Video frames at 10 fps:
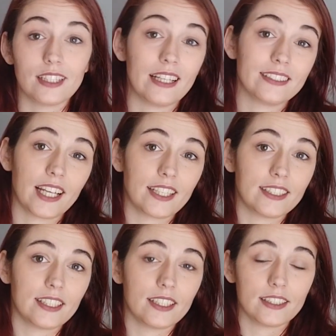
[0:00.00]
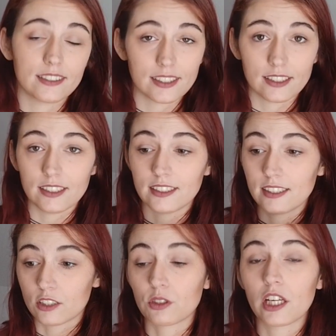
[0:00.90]
And the idea is the
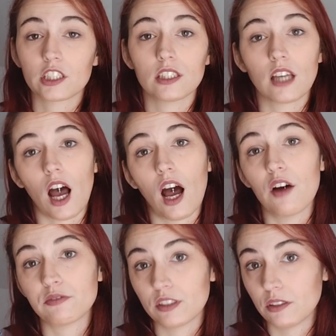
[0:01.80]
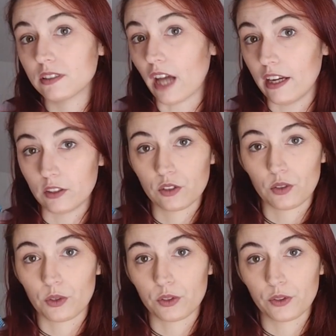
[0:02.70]
destruction of the
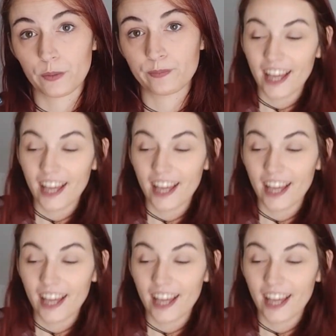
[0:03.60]
dinosaurs.